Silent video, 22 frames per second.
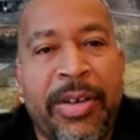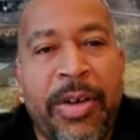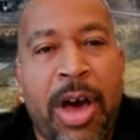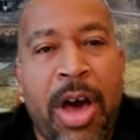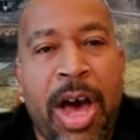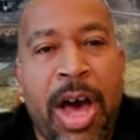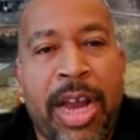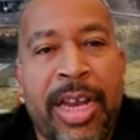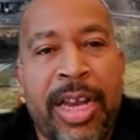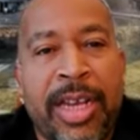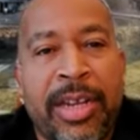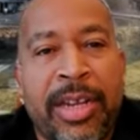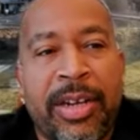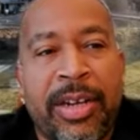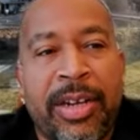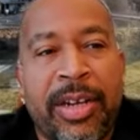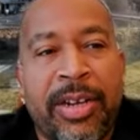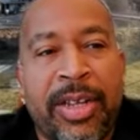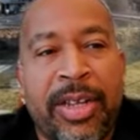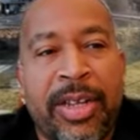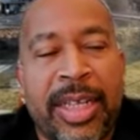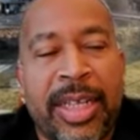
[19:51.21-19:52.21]
on
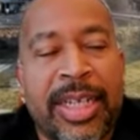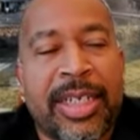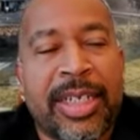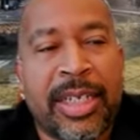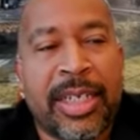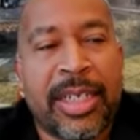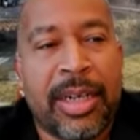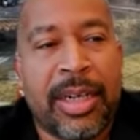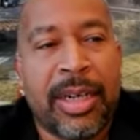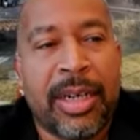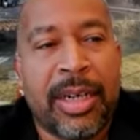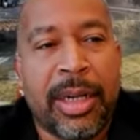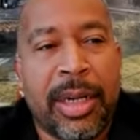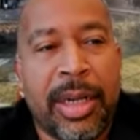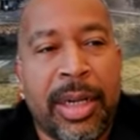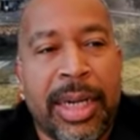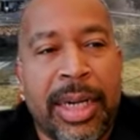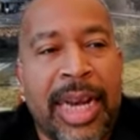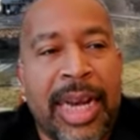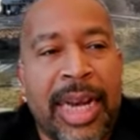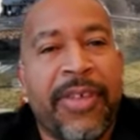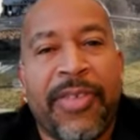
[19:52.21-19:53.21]
to this
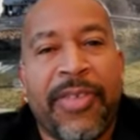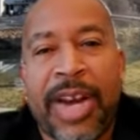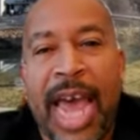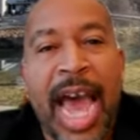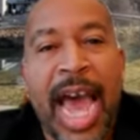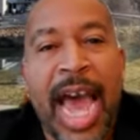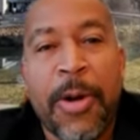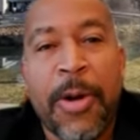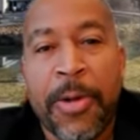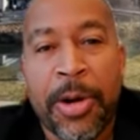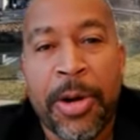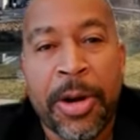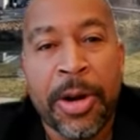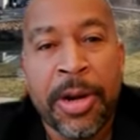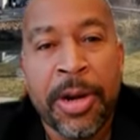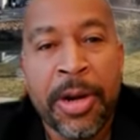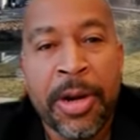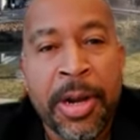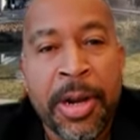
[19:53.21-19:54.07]
late of an hour